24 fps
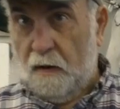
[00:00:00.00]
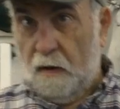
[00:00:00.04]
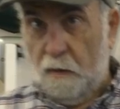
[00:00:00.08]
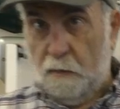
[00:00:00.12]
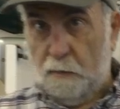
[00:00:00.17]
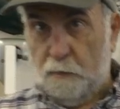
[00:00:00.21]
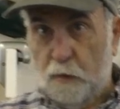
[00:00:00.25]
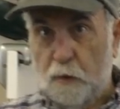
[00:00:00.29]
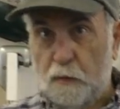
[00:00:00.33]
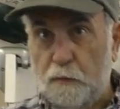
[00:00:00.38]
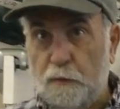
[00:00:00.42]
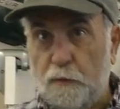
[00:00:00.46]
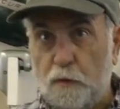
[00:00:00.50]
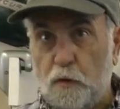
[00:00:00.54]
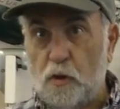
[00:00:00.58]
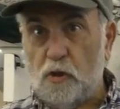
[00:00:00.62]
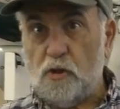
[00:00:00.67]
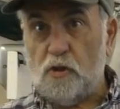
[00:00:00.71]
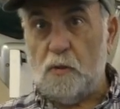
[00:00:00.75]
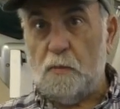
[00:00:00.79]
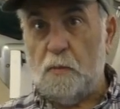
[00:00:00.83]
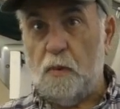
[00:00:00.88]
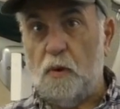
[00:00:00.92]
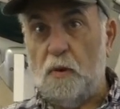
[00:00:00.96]
of
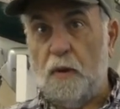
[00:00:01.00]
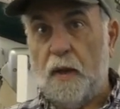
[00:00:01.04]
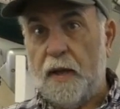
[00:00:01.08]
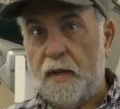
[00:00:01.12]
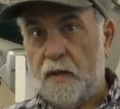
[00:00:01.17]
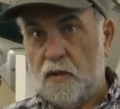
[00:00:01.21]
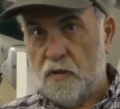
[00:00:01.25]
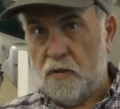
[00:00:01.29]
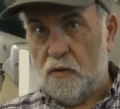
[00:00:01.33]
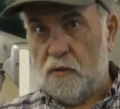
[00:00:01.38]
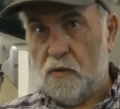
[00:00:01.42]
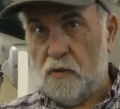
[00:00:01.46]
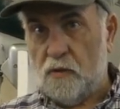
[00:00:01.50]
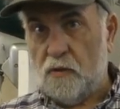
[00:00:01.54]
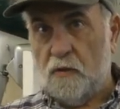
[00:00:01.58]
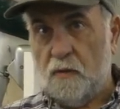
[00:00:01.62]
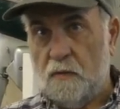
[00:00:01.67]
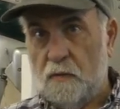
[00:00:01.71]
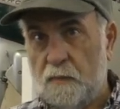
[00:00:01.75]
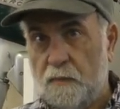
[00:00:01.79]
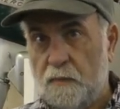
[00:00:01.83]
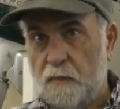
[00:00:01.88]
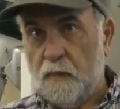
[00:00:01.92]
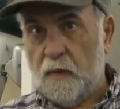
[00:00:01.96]
reversible engines.
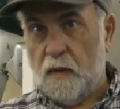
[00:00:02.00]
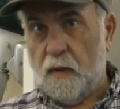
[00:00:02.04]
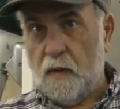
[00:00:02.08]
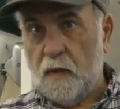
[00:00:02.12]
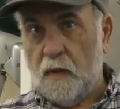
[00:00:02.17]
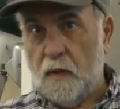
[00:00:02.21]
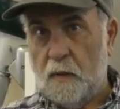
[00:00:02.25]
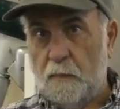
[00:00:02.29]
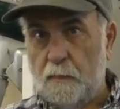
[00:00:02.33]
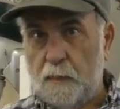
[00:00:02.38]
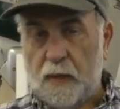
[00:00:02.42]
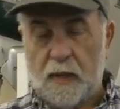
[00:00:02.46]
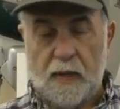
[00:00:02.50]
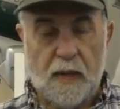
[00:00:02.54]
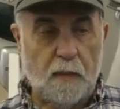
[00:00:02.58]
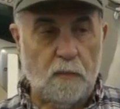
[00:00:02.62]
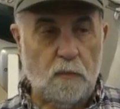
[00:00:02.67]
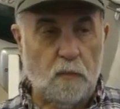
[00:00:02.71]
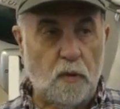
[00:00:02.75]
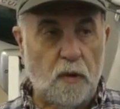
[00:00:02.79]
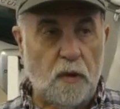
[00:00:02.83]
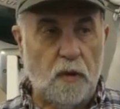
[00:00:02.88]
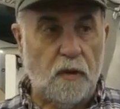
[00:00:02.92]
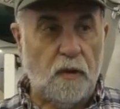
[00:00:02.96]
It
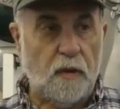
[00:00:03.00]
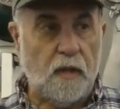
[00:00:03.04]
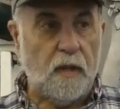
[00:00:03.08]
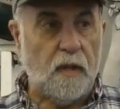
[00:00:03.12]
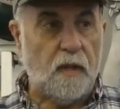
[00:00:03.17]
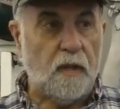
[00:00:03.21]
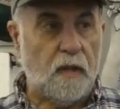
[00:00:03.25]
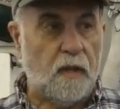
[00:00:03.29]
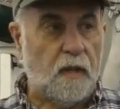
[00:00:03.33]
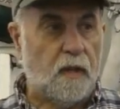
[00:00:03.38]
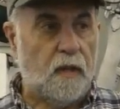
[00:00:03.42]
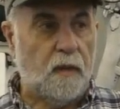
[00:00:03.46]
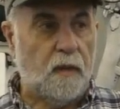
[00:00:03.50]
became really,